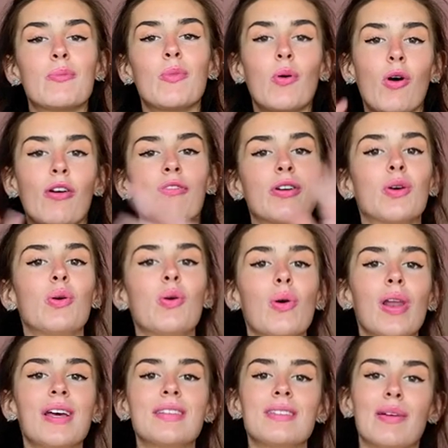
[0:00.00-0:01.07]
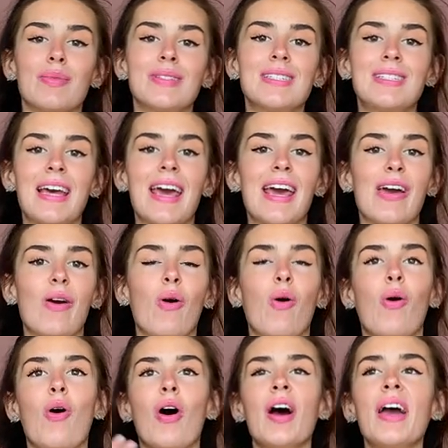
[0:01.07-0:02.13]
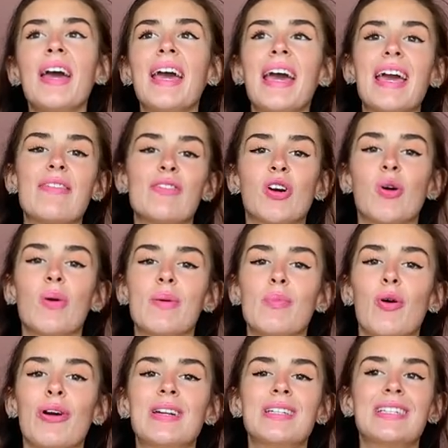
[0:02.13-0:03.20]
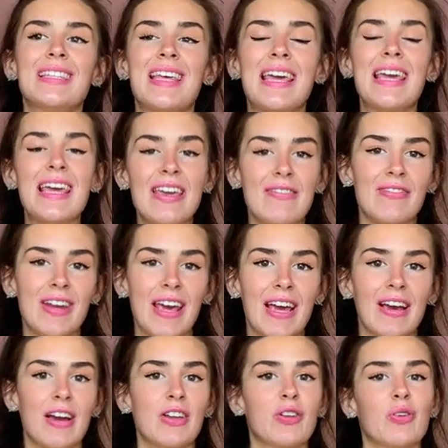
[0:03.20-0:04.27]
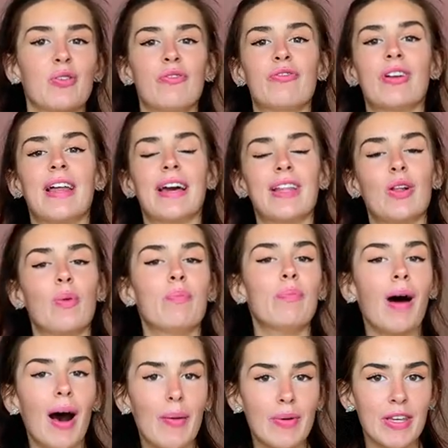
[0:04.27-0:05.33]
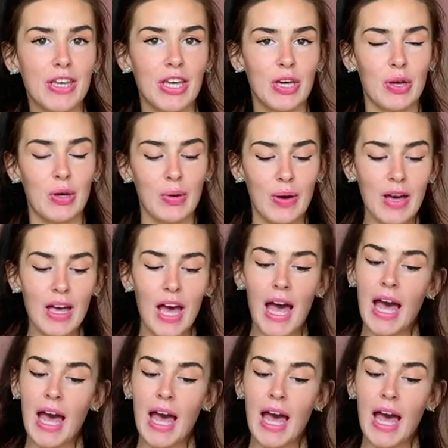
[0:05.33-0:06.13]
more of a cooler summer day, or if you're going more into the evening and you're going for like a little barbecue,